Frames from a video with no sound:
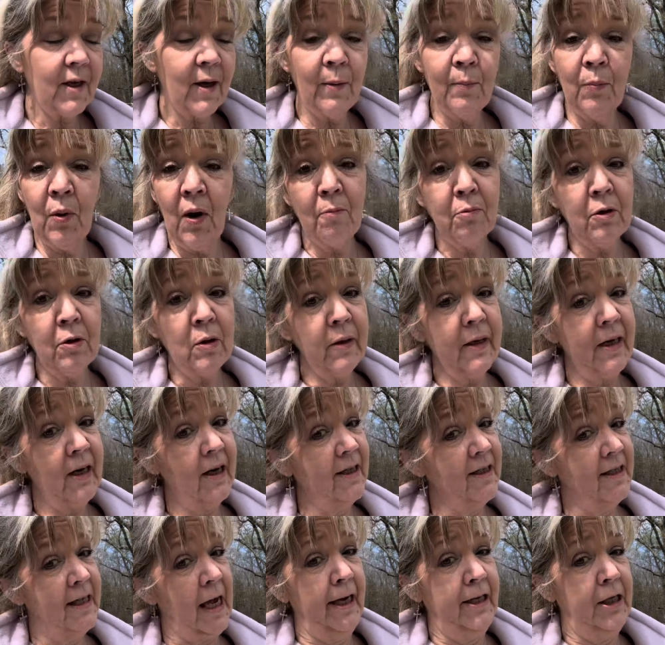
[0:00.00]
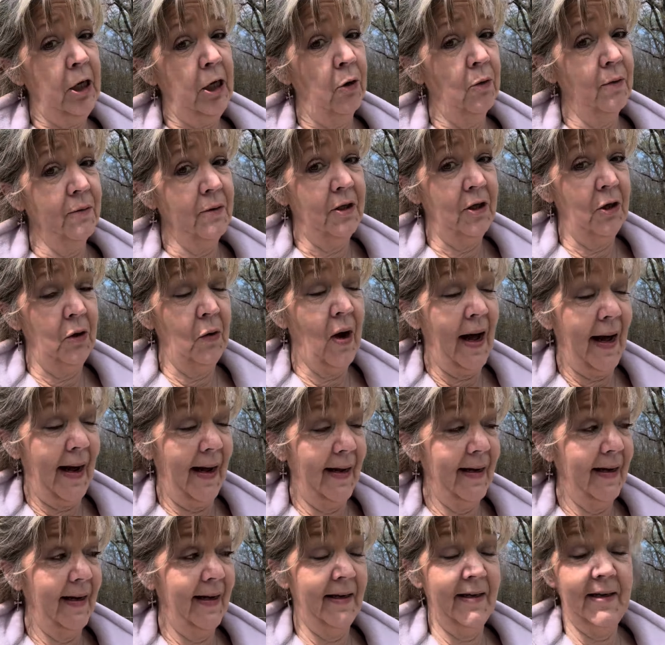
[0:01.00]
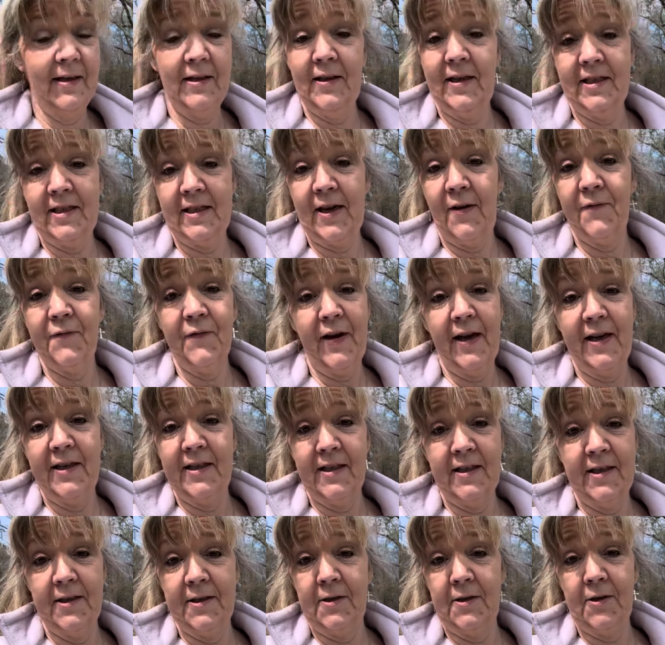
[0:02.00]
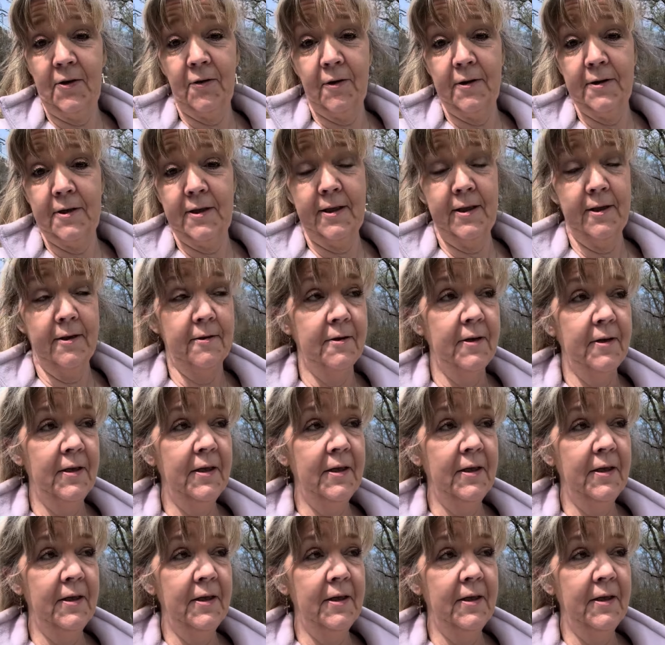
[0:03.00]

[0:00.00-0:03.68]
Probably because I don't do high-end unless I find it at a yard sale.